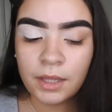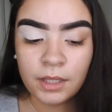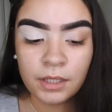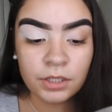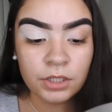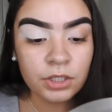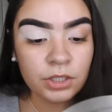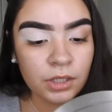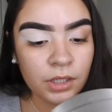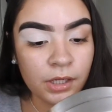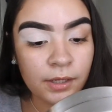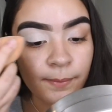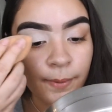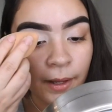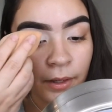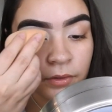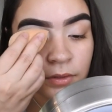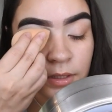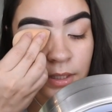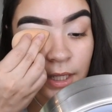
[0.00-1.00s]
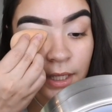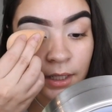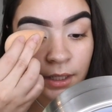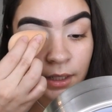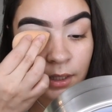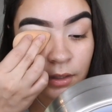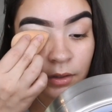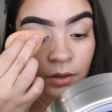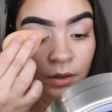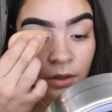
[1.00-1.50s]
And then just gonna pounce that
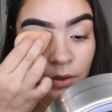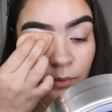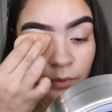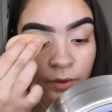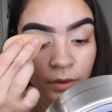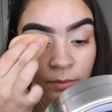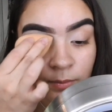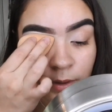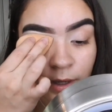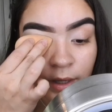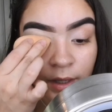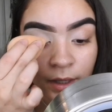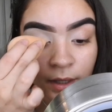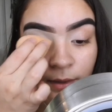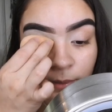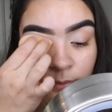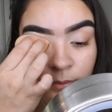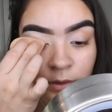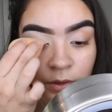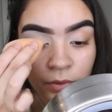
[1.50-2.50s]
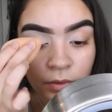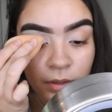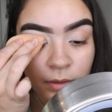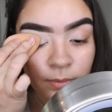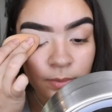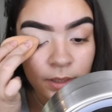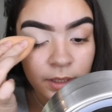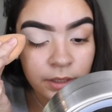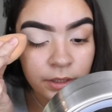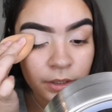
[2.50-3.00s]
in with my beauty
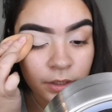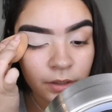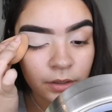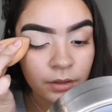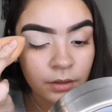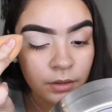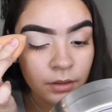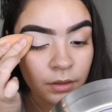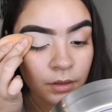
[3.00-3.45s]
blender,